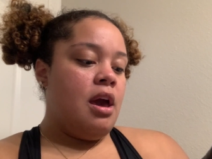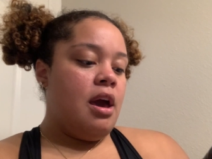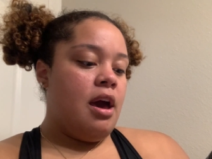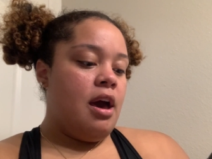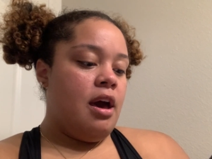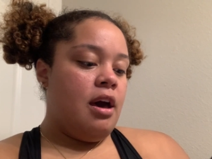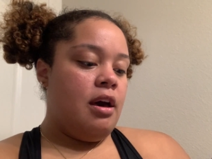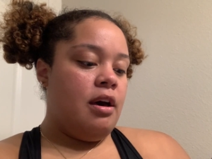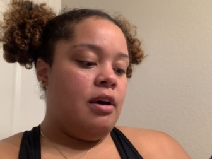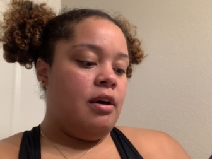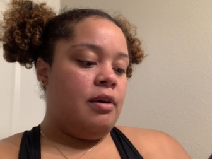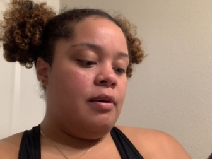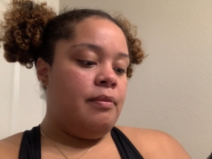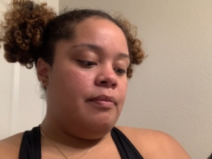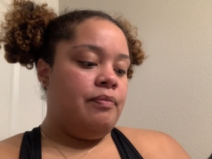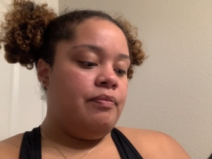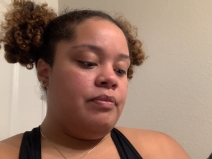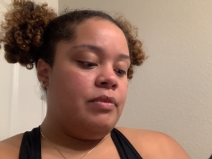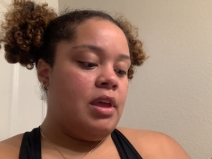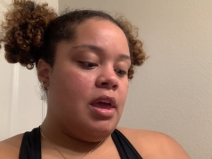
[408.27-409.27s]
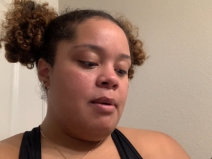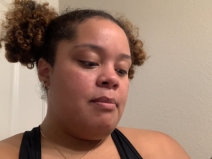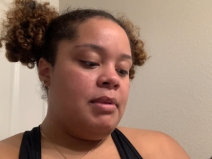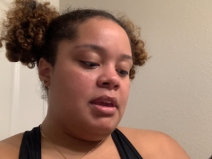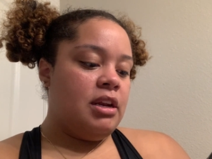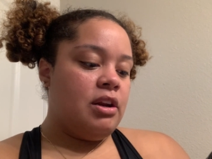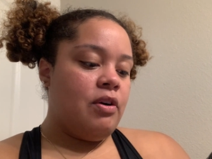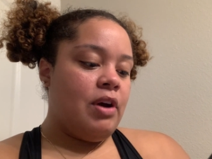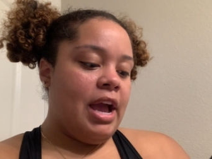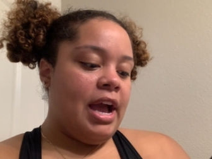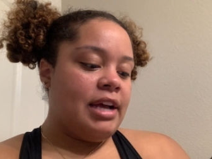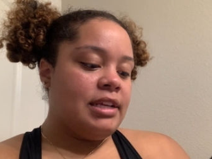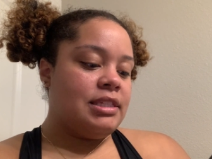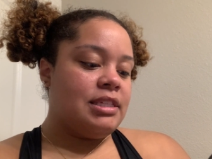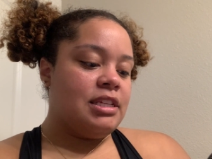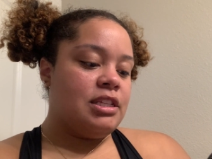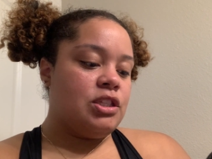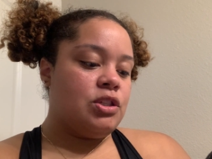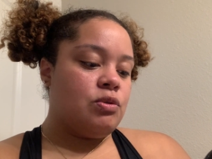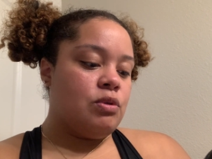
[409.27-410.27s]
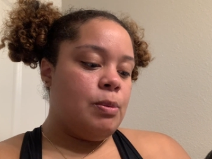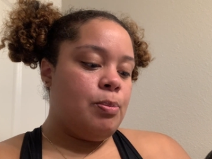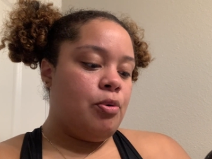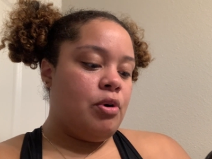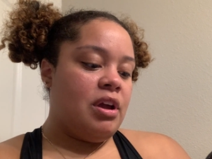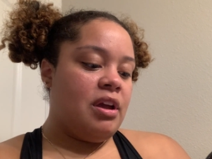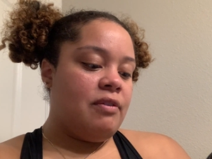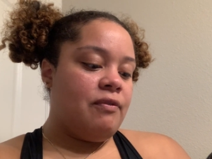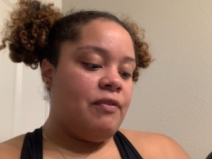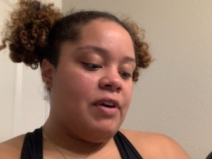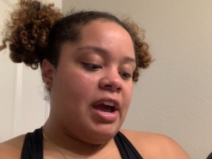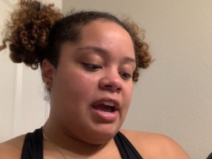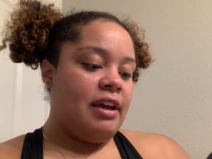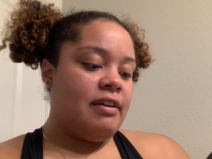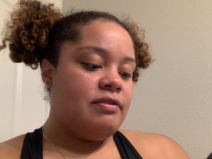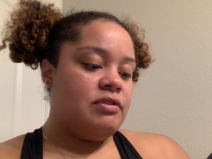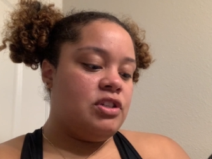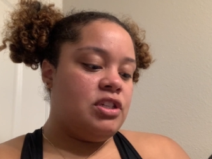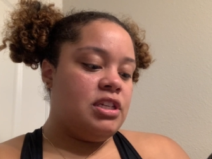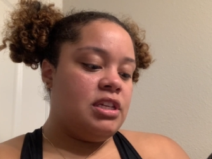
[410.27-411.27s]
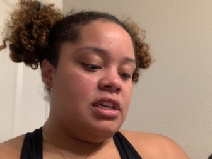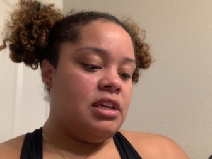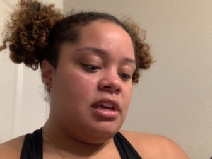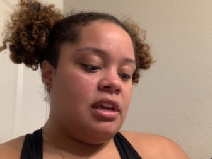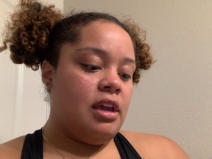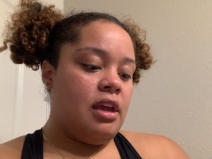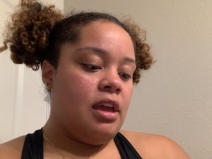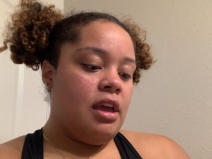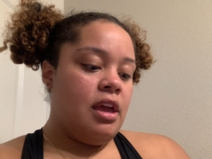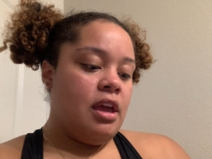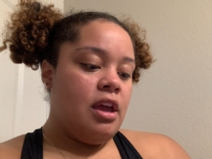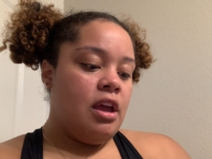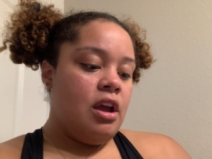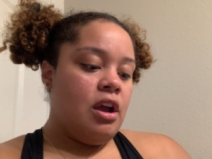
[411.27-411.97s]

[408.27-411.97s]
Amino acids 3.5 G,